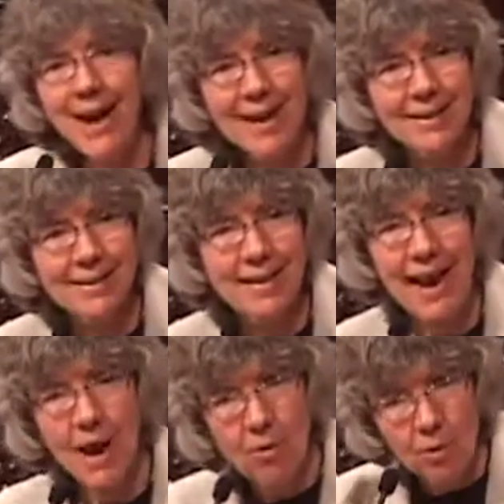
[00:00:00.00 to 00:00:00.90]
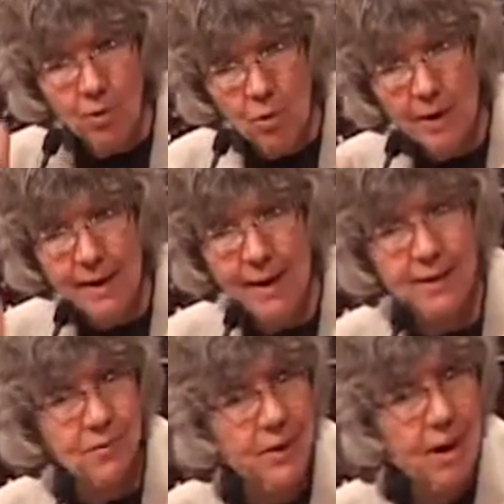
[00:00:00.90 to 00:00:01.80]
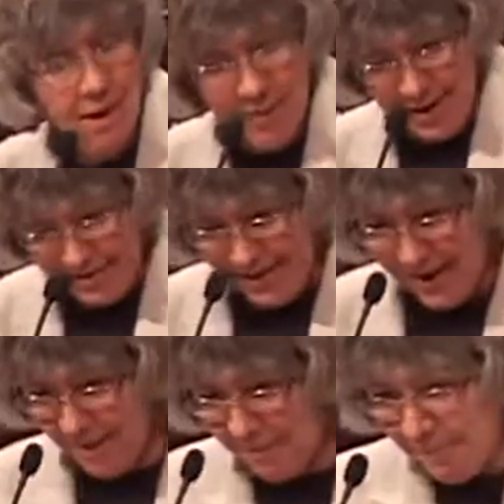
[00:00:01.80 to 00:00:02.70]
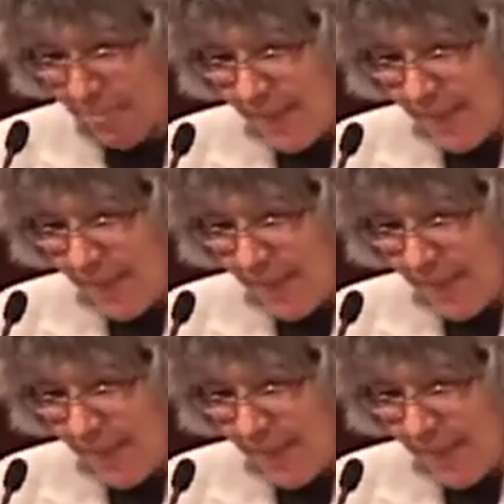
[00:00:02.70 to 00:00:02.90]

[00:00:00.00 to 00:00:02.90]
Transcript: on to how organized we are around time.